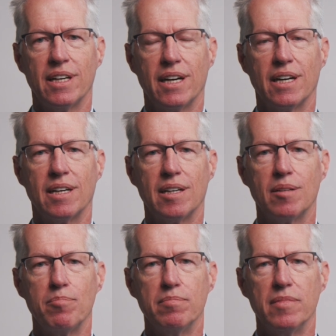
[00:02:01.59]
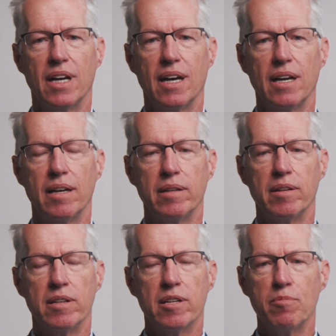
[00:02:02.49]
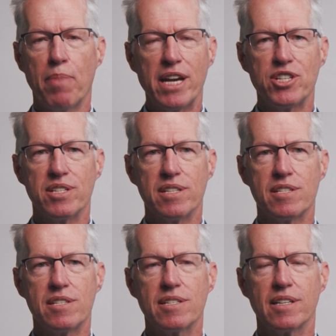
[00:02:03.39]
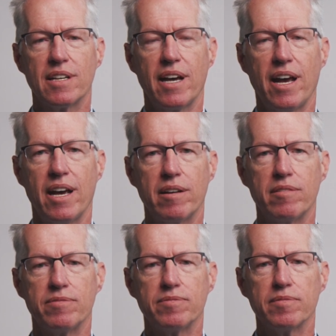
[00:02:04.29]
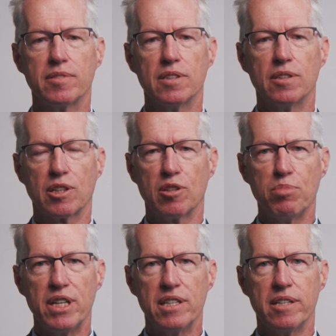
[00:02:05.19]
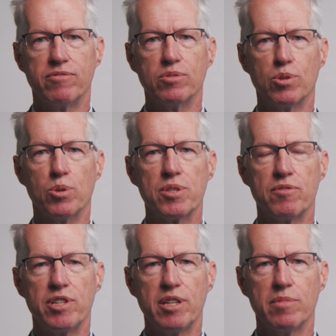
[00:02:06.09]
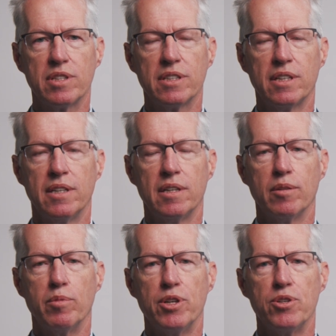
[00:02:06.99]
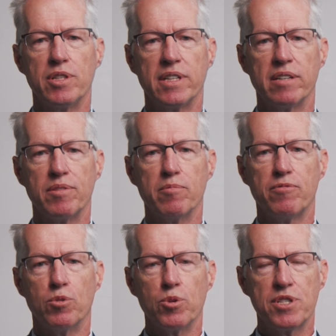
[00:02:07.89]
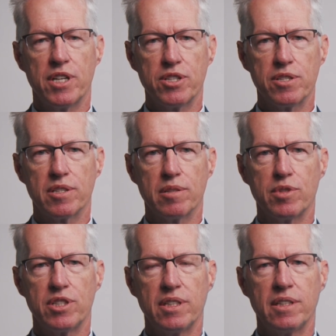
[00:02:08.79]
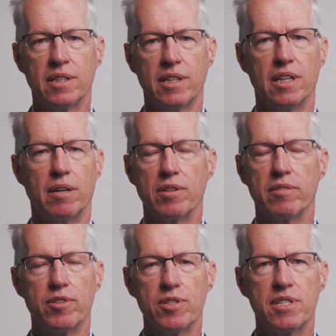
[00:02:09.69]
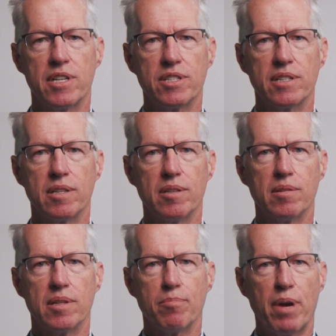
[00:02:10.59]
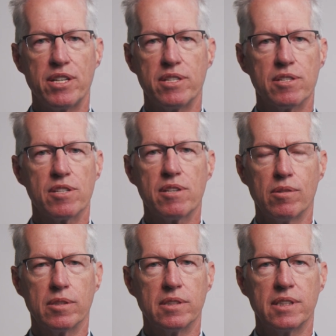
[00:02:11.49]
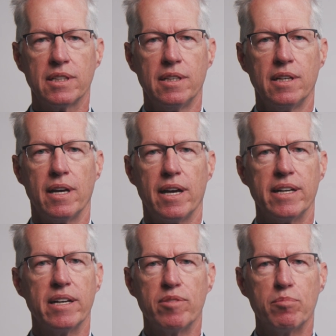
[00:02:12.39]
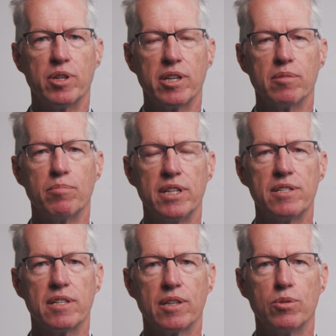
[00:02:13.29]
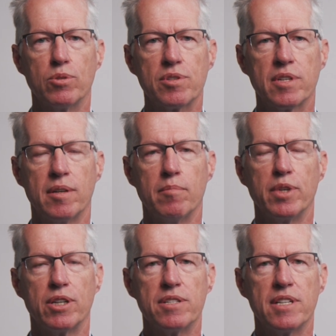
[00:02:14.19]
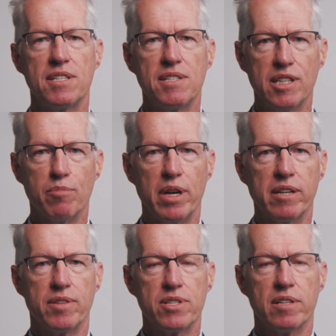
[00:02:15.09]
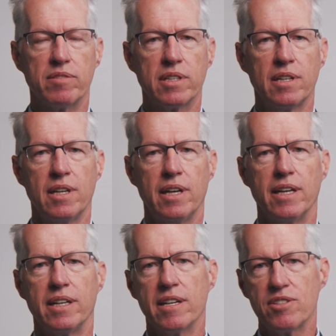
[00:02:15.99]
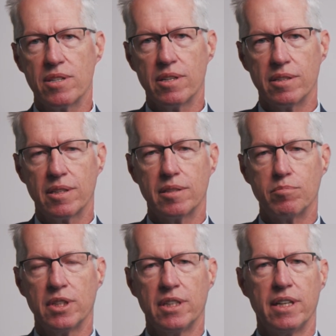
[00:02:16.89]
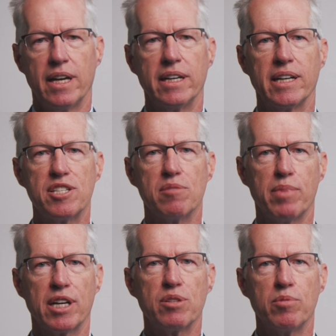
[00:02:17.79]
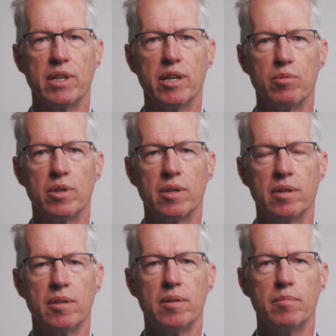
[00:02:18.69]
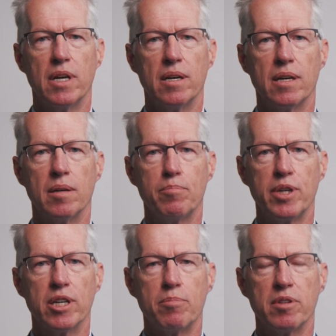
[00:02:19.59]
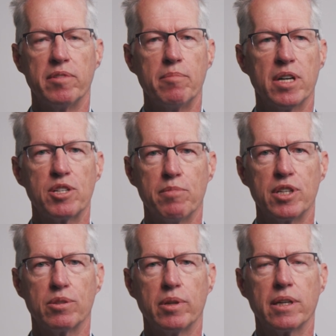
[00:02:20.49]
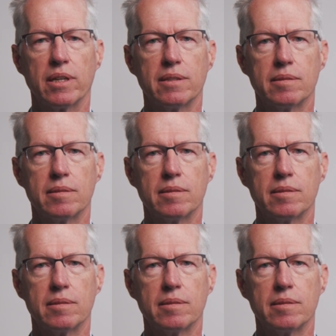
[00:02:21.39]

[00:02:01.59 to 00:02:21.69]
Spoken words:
No patients have not completed their full course of treatment. We usually give them 4 sessions on the machine. After the first session, the patients are sold on it, and everybody completes their course because they see the benefits of it. It doesn't hurt them, and it gets them back to where they were preoperatively much quicker.